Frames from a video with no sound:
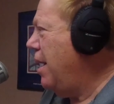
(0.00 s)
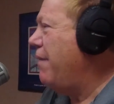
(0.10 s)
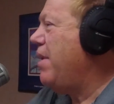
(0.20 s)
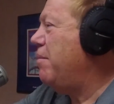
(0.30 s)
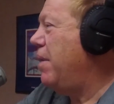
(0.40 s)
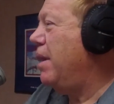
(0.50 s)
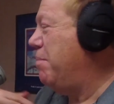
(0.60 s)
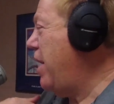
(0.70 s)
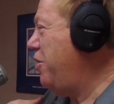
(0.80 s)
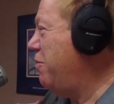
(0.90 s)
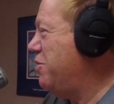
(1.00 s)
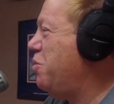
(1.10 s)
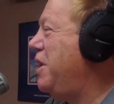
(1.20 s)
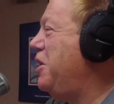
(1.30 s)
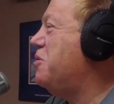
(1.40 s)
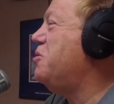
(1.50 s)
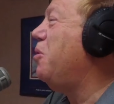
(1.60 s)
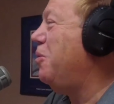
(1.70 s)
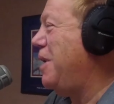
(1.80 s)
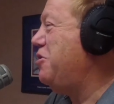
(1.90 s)
I've got my unit was 20 years
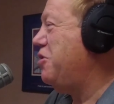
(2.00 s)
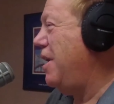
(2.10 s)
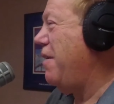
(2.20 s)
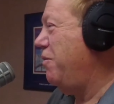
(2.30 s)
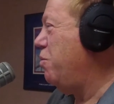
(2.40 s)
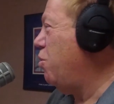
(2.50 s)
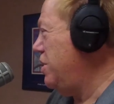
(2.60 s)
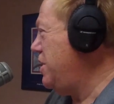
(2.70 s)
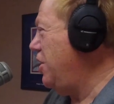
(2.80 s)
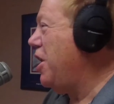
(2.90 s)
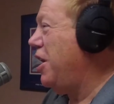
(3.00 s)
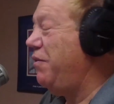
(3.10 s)
old. I should have a warranty on it.